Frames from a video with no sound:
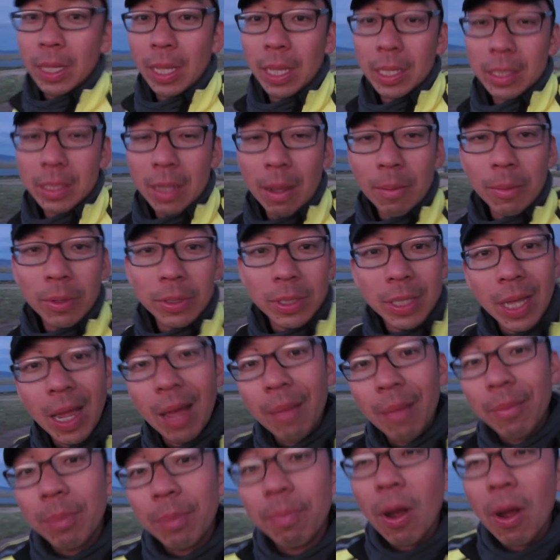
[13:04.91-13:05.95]
it's almost
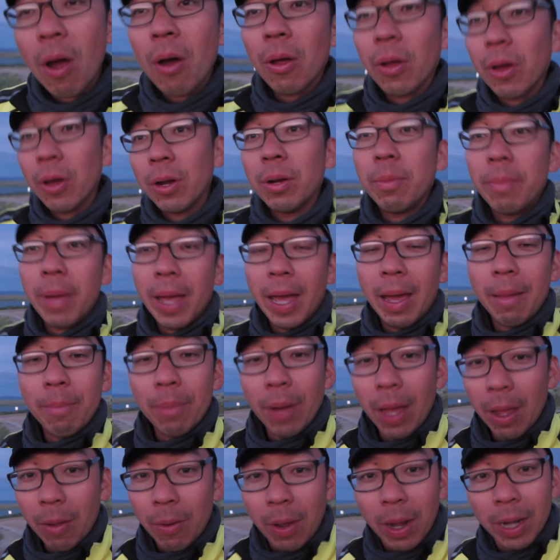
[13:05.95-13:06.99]
time to go to bed,
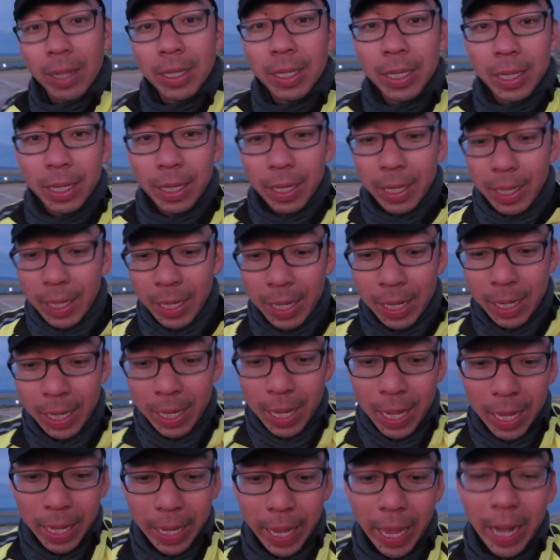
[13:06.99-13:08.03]
but I wanted to
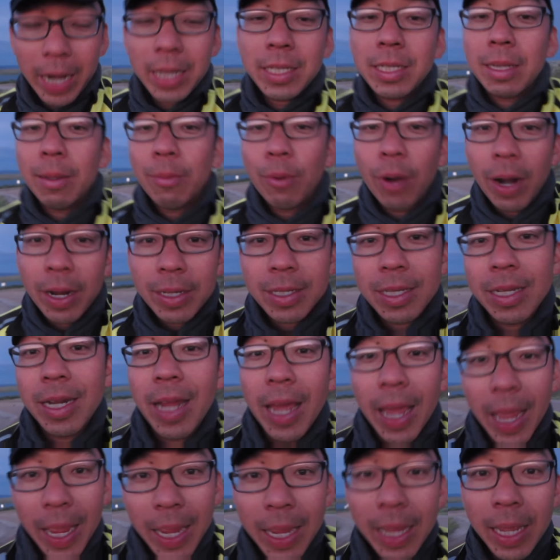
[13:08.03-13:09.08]
kind of summarize the
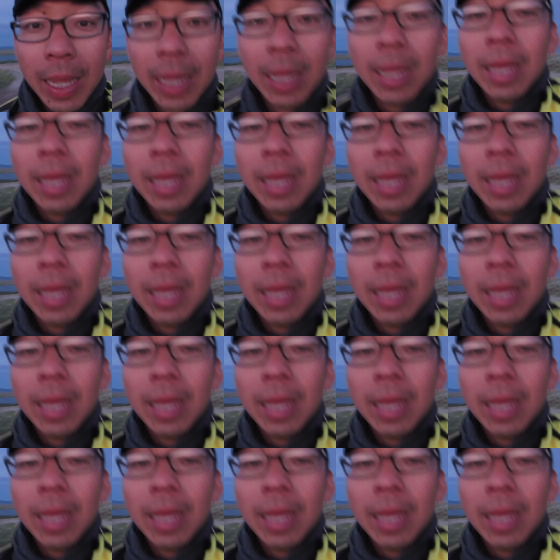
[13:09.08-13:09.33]
day.